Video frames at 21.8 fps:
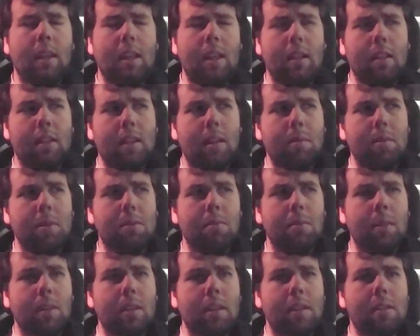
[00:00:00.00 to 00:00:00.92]
and that was
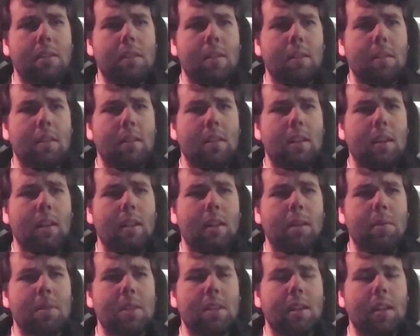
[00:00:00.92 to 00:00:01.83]
really some and
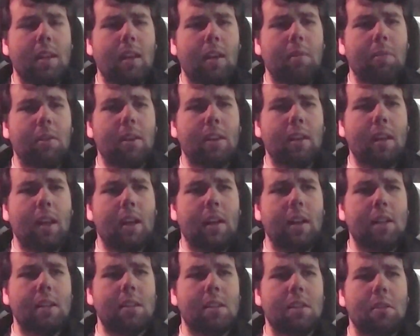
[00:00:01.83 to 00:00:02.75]
that was something I really
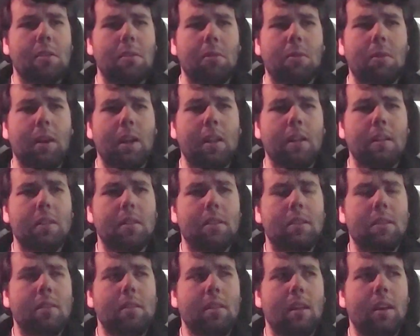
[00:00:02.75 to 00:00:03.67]
got into and
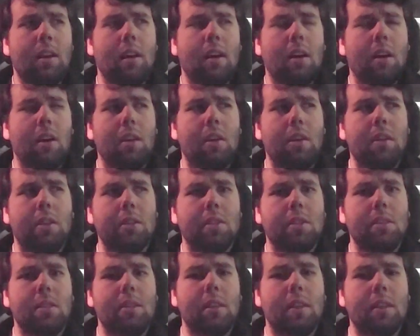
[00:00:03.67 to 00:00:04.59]

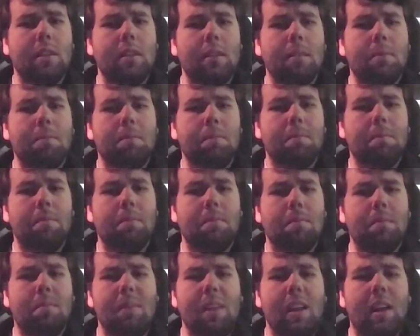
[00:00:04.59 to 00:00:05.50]
also the
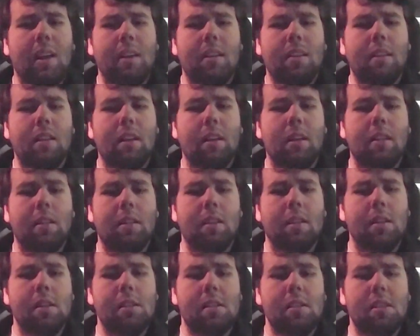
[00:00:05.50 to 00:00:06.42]
the uh,
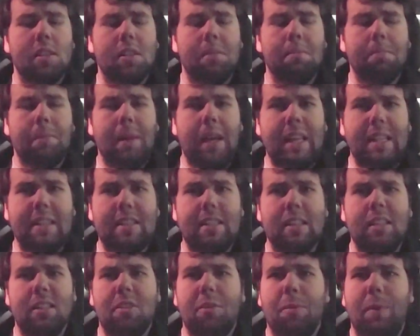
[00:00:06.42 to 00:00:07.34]
the
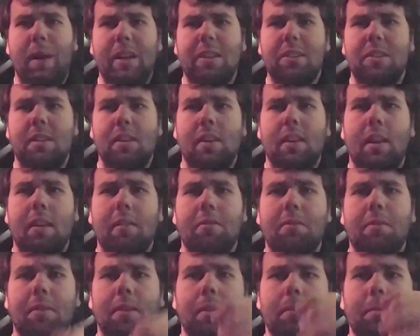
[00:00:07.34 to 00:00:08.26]
suspense and direction in that
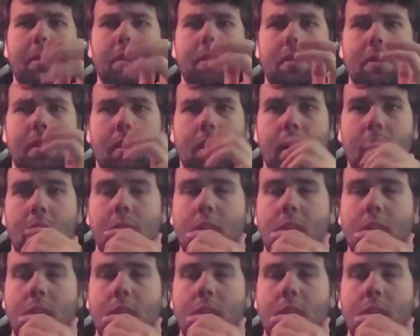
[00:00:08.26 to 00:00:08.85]
film is